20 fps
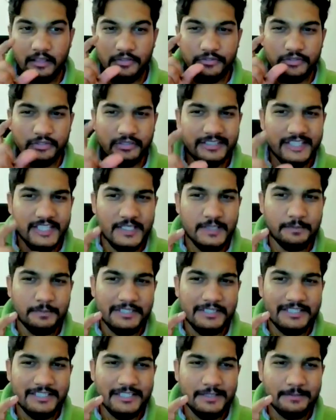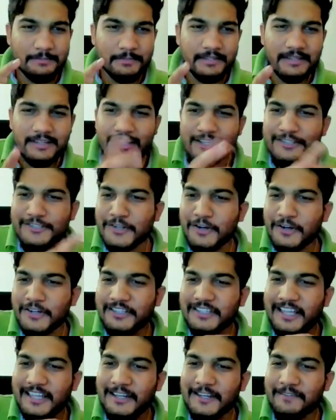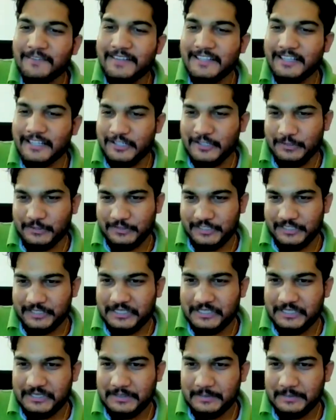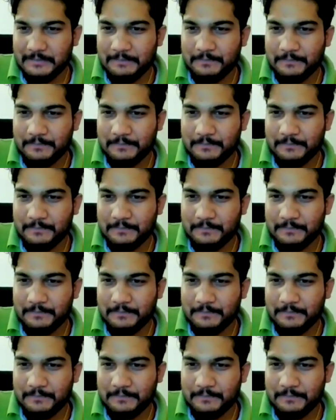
So this principle is not there in Vedic Jyotish.